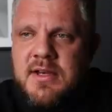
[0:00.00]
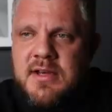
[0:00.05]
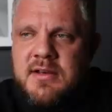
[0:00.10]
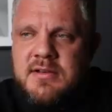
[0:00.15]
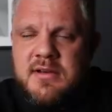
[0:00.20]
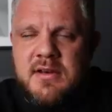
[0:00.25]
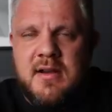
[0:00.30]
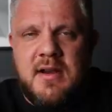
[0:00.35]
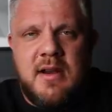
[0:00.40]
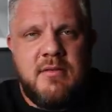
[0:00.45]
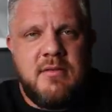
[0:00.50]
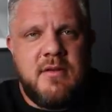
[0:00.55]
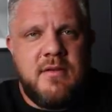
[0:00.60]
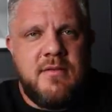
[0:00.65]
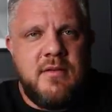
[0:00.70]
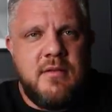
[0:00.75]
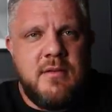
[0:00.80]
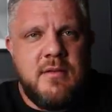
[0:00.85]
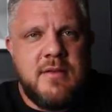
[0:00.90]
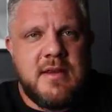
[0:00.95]
changing around a
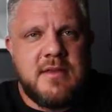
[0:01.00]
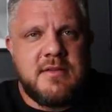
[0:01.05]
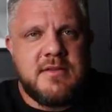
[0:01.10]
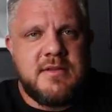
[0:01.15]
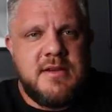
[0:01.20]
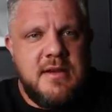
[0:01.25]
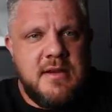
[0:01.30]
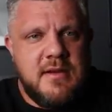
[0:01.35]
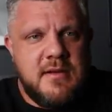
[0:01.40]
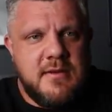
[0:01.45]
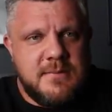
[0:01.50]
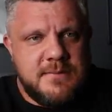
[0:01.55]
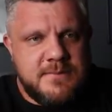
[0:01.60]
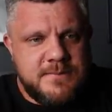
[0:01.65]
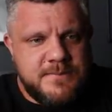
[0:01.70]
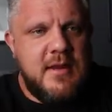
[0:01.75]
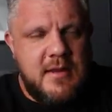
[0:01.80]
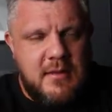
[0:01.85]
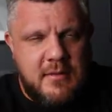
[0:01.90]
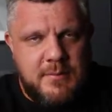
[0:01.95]
few things here.
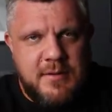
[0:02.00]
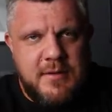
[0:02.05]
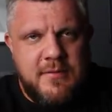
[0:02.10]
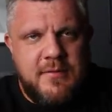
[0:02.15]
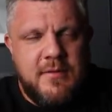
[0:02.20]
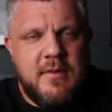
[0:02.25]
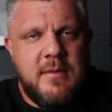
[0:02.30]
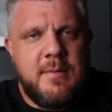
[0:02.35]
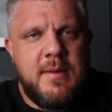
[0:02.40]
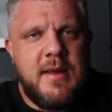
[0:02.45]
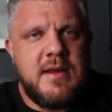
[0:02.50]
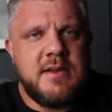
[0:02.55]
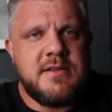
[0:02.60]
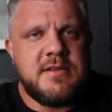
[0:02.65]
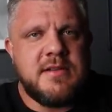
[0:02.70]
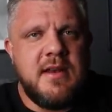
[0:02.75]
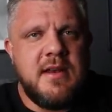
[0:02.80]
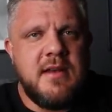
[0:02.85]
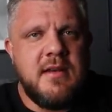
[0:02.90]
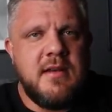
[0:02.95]
It'll be for the
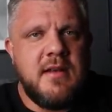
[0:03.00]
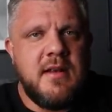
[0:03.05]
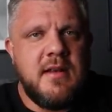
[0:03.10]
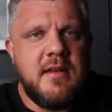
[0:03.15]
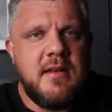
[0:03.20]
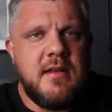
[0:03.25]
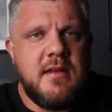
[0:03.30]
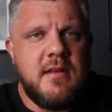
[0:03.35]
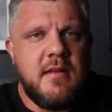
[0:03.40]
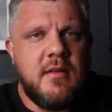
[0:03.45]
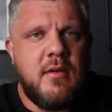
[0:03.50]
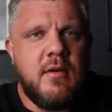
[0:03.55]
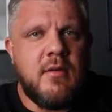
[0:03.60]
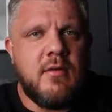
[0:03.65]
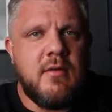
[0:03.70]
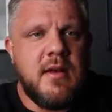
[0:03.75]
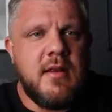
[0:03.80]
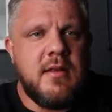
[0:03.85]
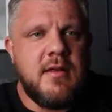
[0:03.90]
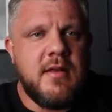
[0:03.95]
best in the
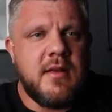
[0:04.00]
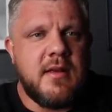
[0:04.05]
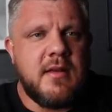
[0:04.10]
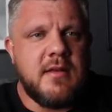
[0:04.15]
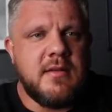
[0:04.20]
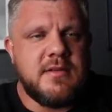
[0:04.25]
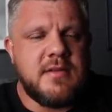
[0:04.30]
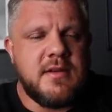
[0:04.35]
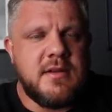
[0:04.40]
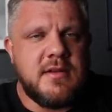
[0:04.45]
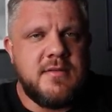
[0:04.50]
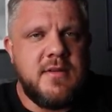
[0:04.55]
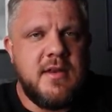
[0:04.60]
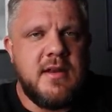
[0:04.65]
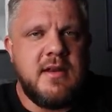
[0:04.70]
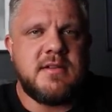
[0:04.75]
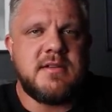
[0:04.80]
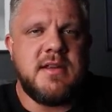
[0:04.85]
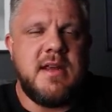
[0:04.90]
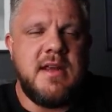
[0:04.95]
long run. I think it's
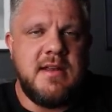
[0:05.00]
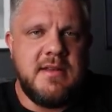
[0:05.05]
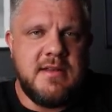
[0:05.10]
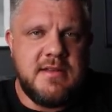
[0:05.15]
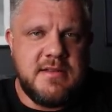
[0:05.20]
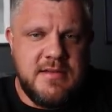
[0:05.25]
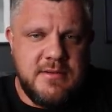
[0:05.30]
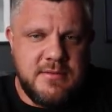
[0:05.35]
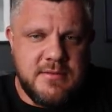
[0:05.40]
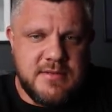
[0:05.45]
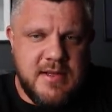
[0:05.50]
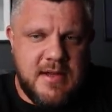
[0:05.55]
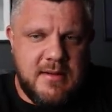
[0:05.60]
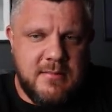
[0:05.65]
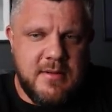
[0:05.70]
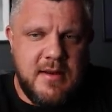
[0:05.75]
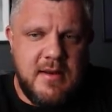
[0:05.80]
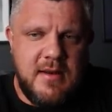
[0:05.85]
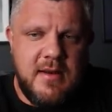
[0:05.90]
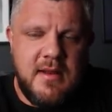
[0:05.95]
very exciting to see what's
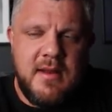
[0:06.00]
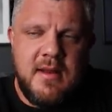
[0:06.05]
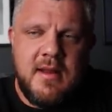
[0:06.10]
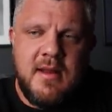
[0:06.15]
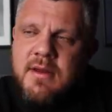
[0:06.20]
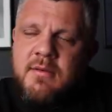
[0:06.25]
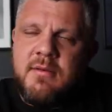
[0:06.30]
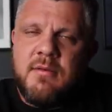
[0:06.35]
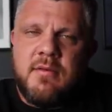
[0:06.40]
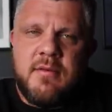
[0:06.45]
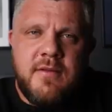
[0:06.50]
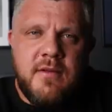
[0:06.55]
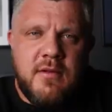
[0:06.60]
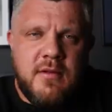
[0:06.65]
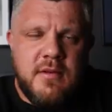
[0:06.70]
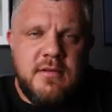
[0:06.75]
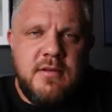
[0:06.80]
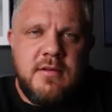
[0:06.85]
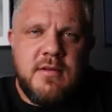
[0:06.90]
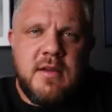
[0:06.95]
happening. I don't know if a
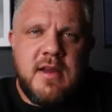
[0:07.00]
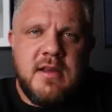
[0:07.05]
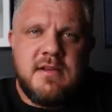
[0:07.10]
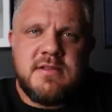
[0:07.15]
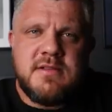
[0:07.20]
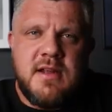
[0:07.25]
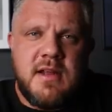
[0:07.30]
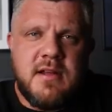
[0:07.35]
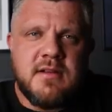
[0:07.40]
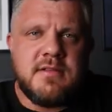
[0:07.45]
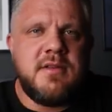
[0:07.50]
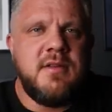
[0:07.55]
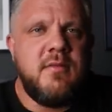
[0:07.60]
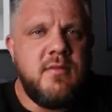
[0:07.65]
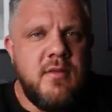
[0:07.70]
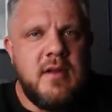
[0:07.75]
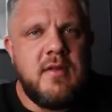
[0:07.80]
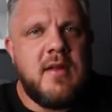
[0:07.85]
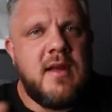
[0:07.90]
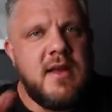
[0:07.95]
lot of you guys actually
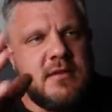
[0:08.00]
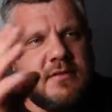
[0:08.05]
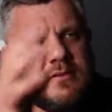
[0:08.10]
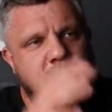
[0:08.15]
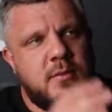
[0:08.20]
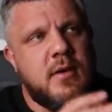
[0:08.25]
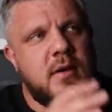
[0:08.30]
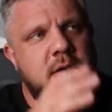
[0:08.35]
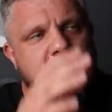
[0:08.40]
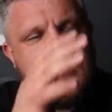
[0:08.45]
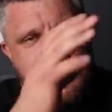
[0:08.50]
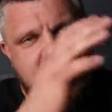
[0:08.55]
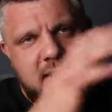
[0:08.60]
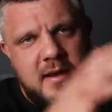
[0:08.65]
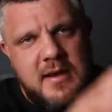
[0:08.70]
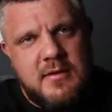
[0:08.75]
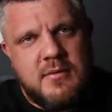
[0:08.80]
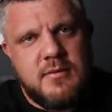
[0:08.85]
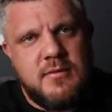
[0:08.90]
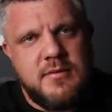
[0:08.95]
realise the work that
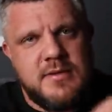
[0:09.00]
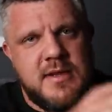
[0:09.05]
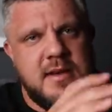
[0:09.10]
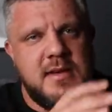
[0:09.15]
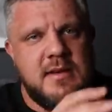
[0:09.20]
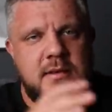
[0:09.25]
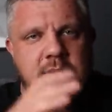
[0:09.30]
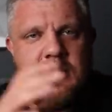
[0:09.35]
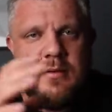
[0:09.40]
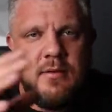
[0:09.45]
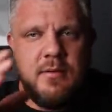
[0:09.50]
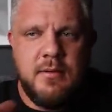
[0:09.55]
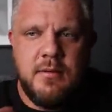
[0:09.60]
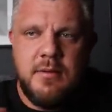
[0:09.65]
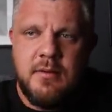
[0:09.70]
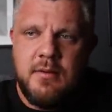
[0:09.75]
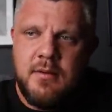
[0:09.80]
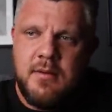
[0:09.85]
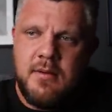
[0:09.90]
kind of goes into